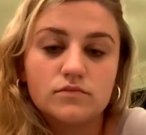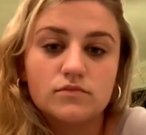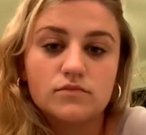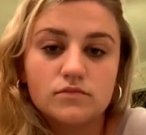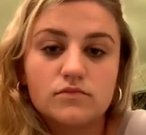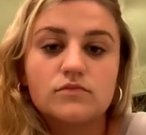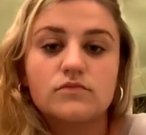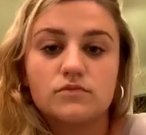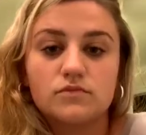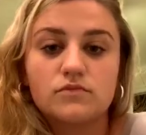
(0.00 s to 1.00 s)

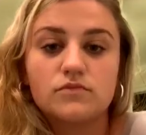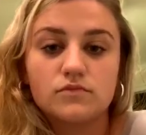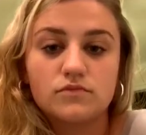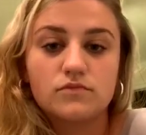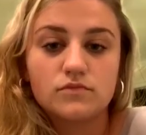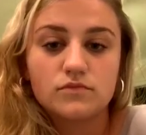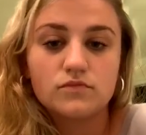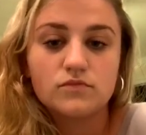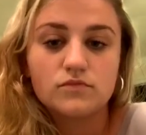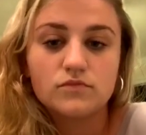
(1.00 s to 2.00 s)

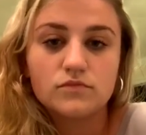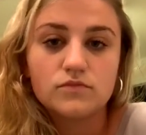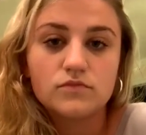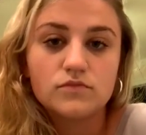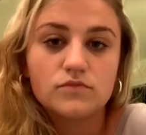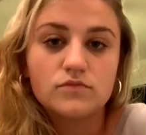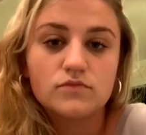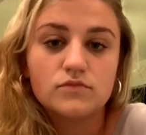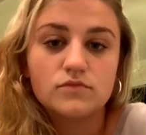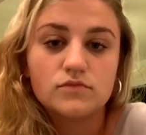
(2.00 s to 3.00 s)

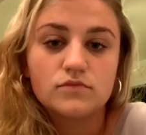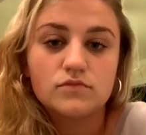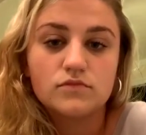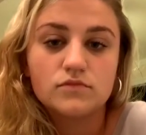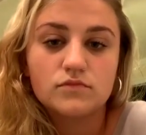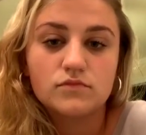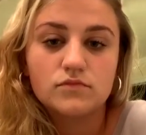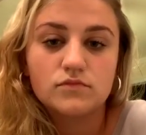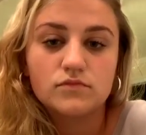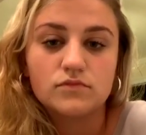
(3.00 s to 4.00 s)
No words are spoken by the person on screen.